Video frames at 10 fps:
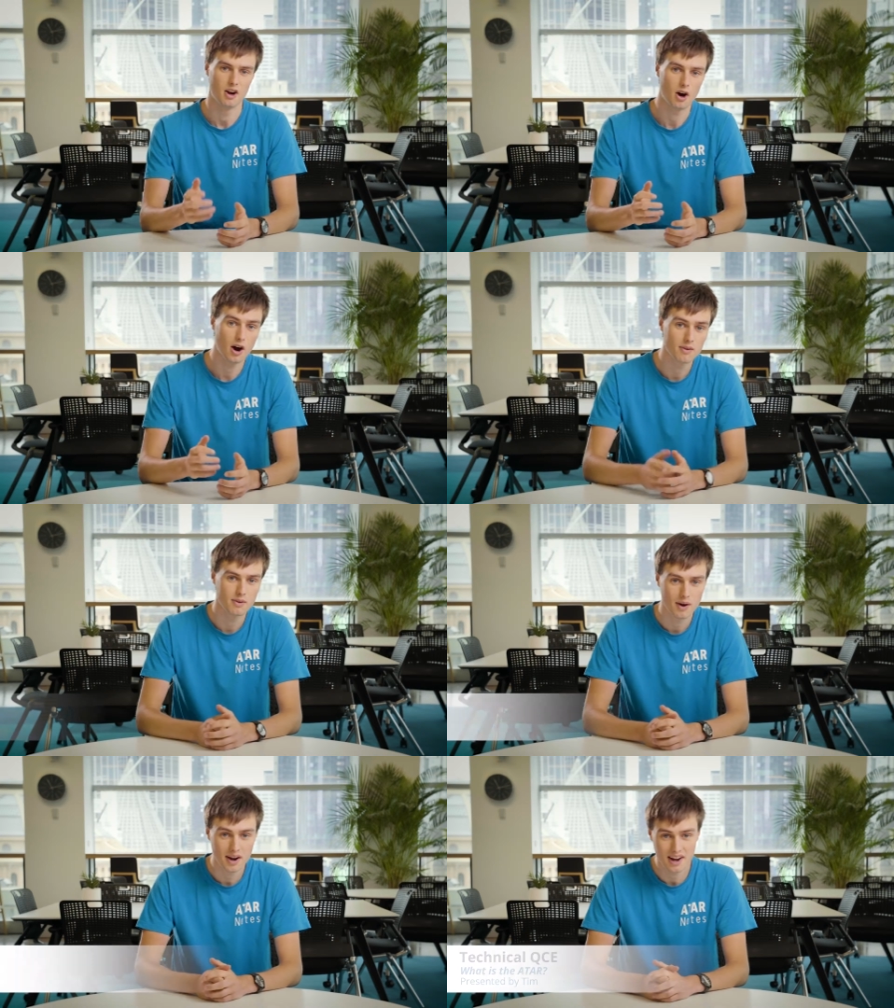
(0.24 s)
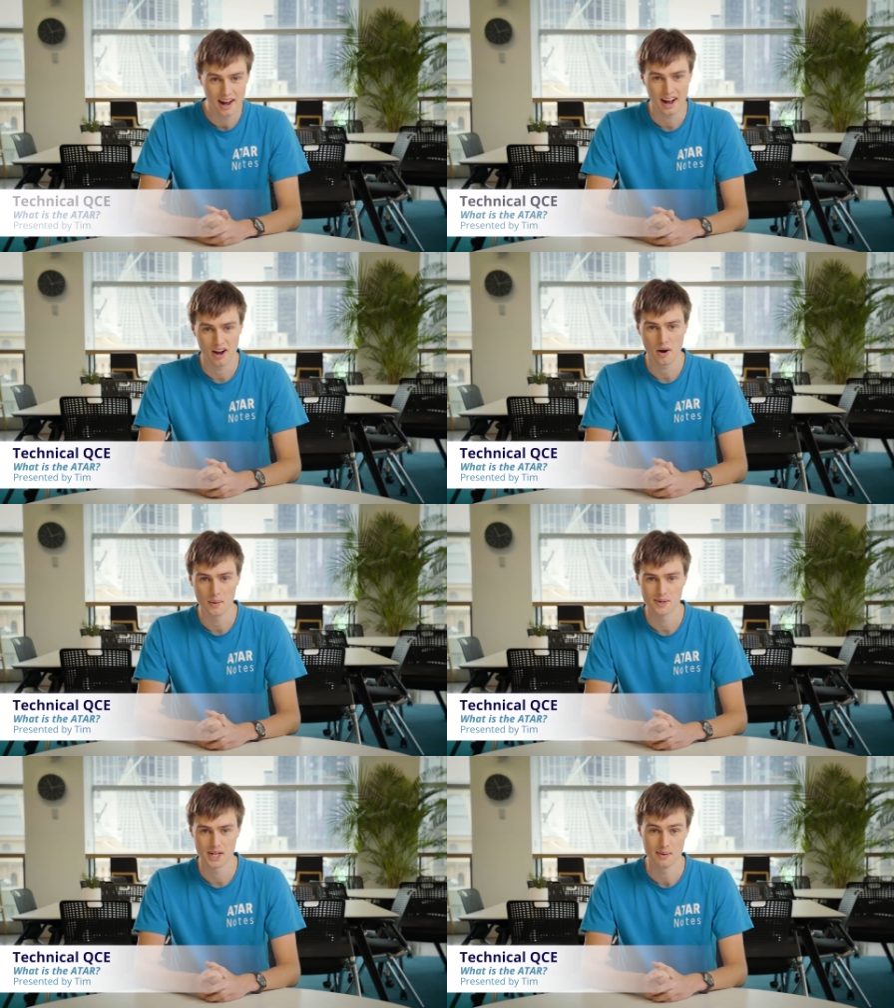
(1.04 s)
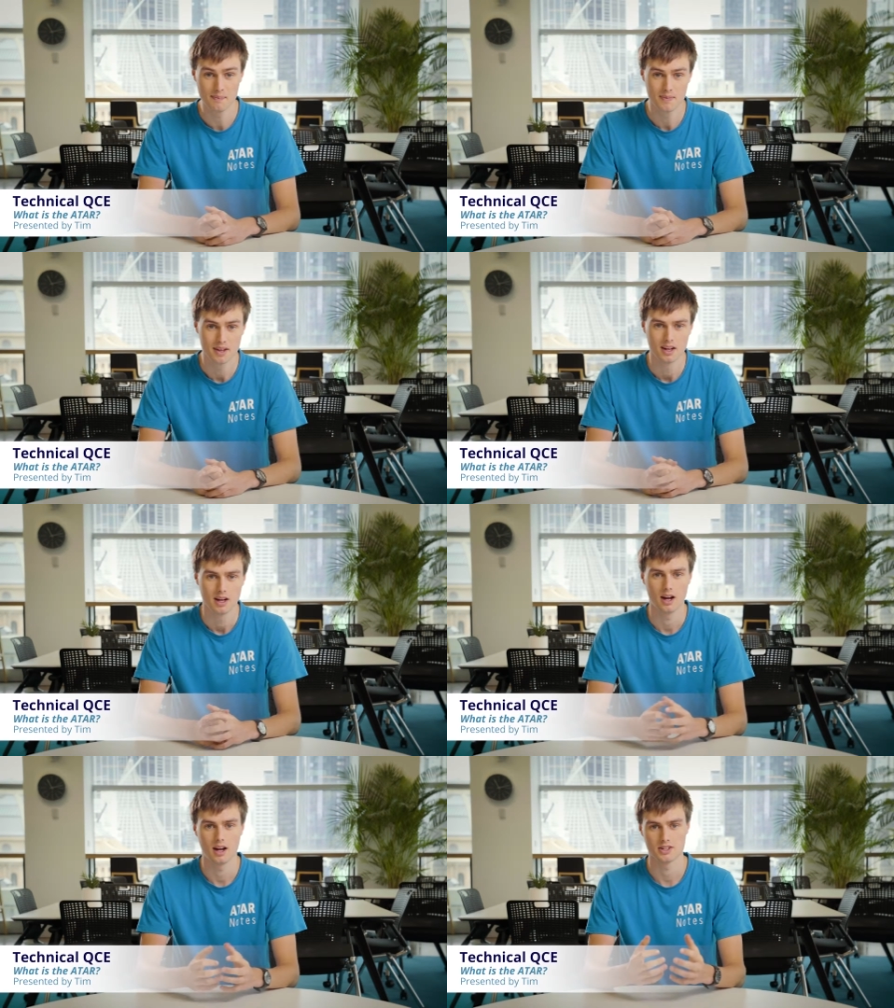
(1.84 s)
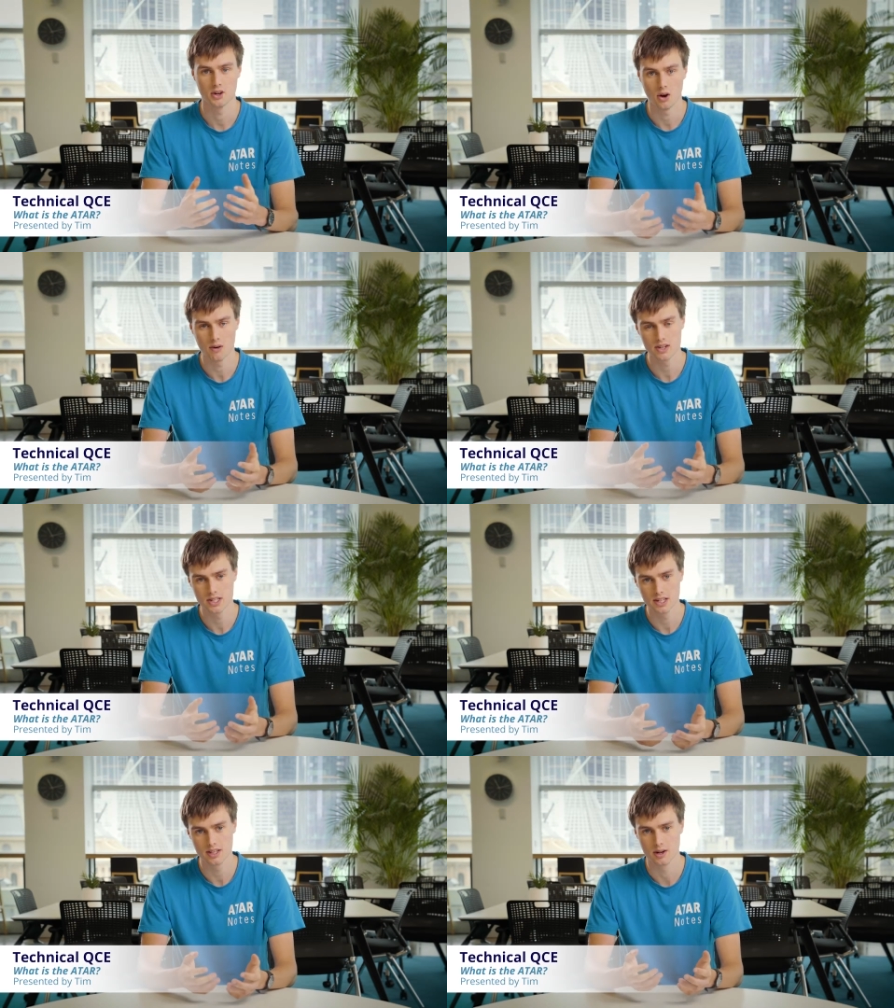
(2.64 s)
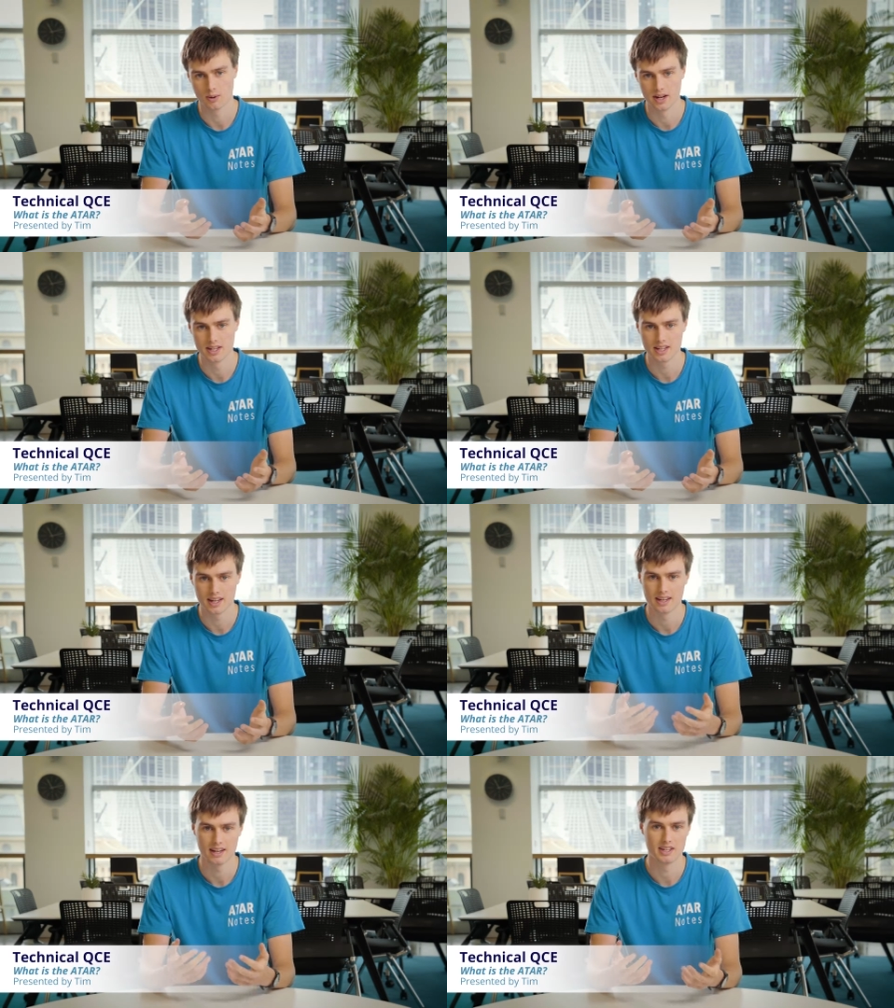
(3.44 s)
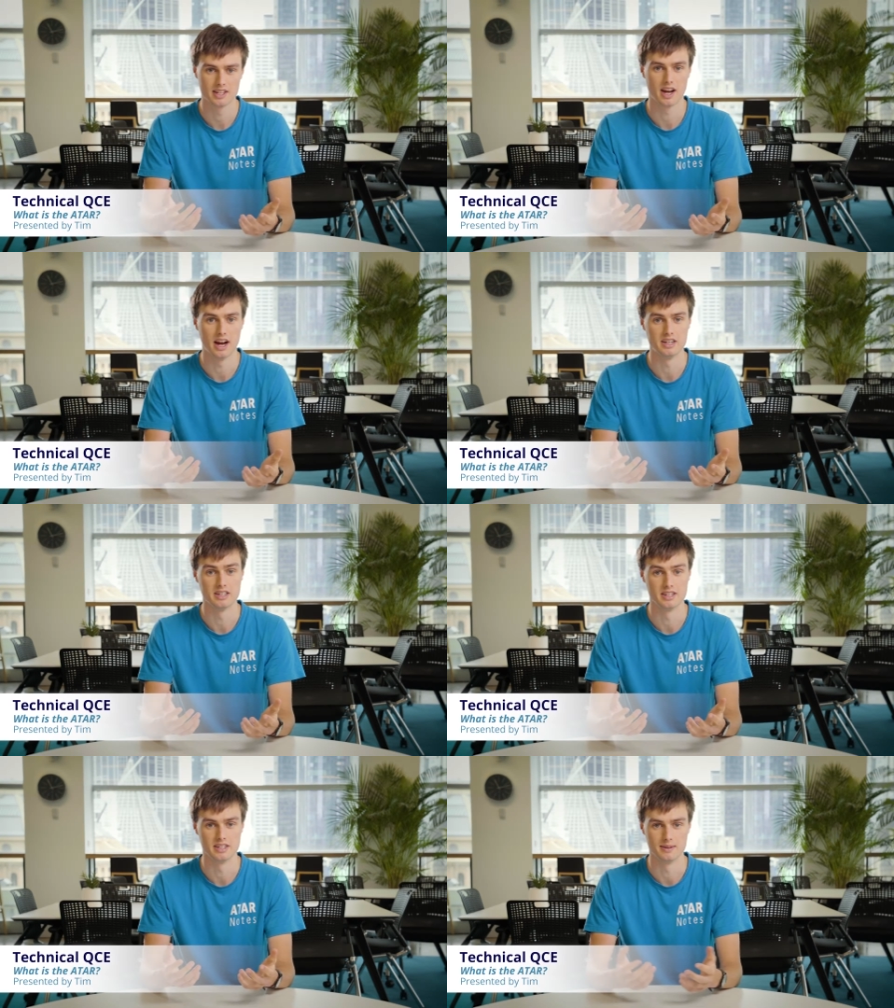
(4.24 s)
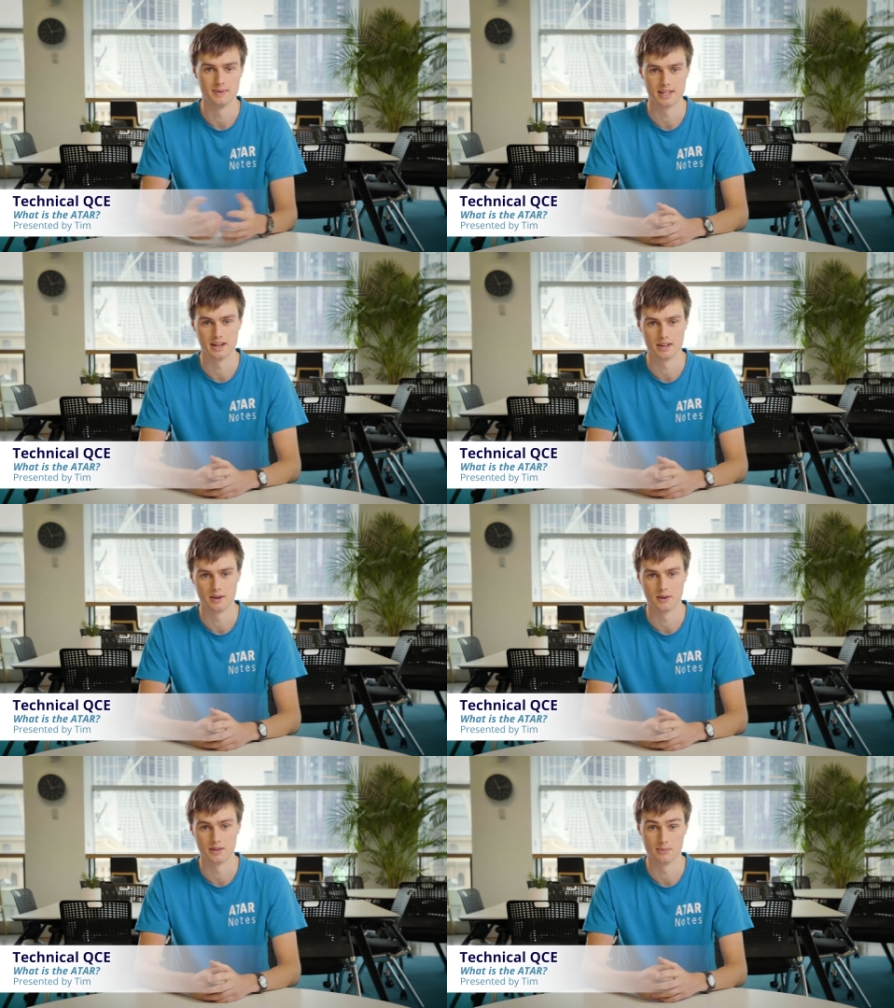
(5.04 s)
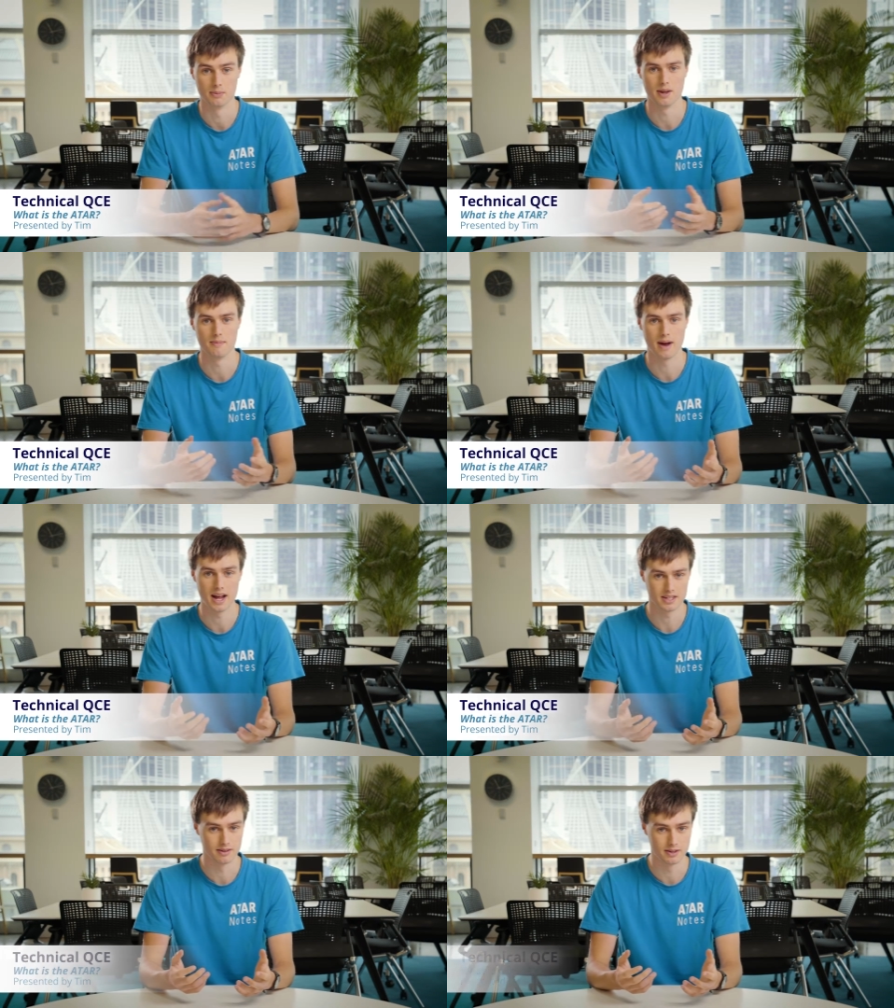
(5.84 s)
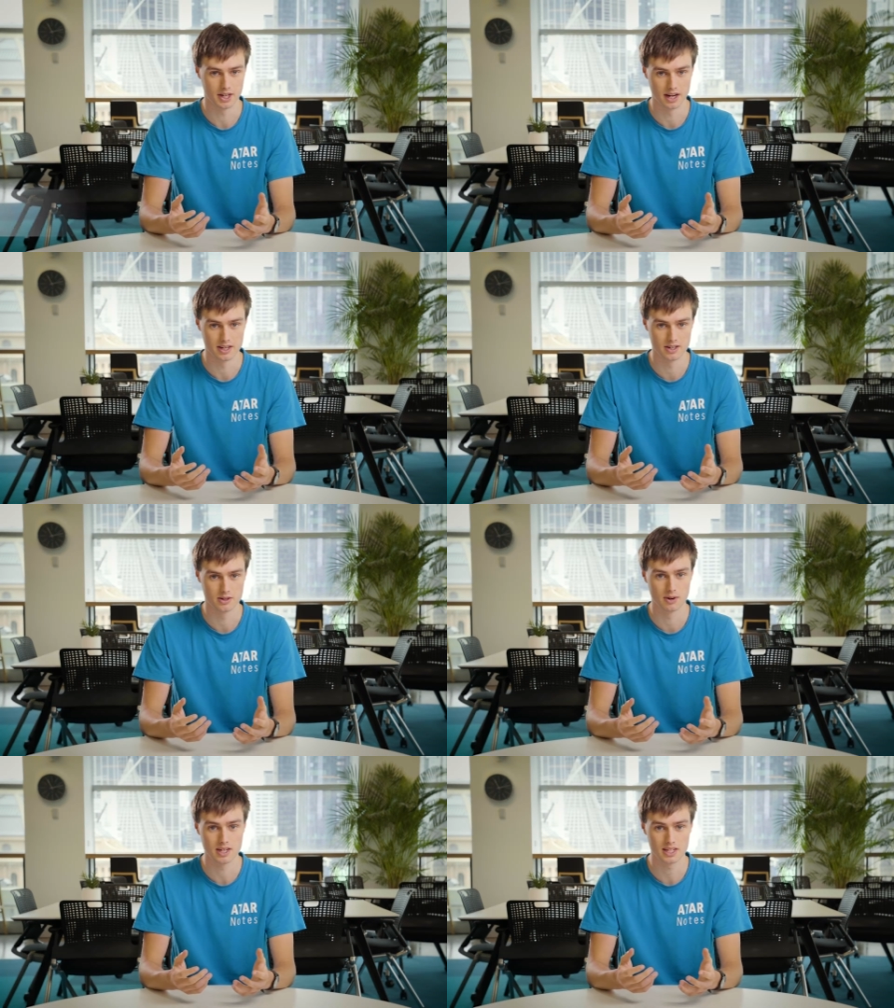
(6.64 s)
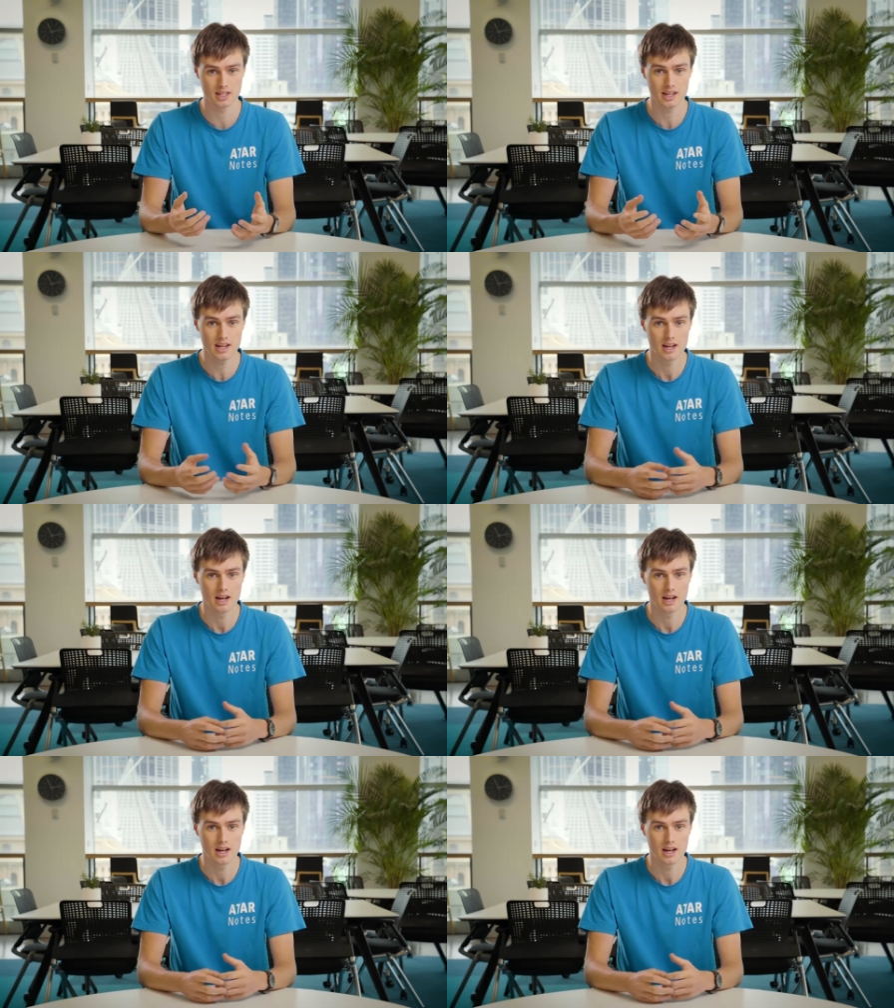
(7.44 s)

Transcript: Hi everyone, uh, I'm Tim. Uh, so obviously the Queensland education system has undergone some pretty massive changes recently